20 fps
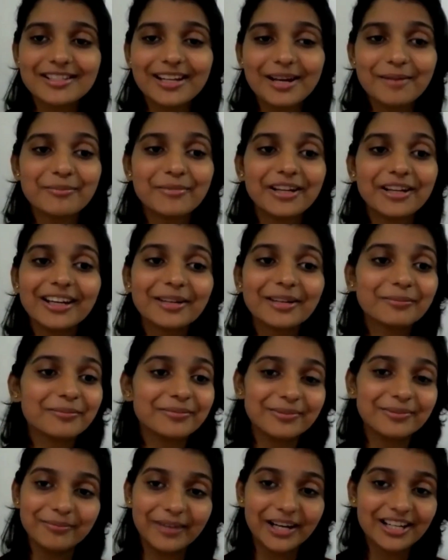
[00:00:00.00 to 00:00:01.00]
I'm bringing
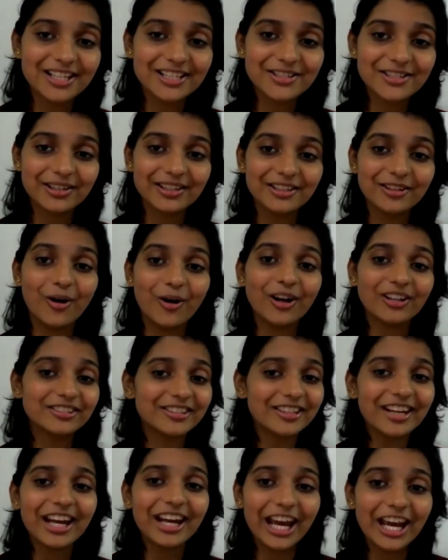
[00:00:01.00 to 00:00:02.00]
medals in all
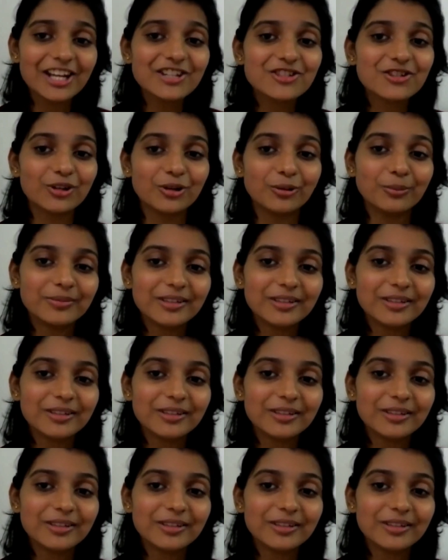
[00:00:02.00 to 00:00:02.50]
3 age group.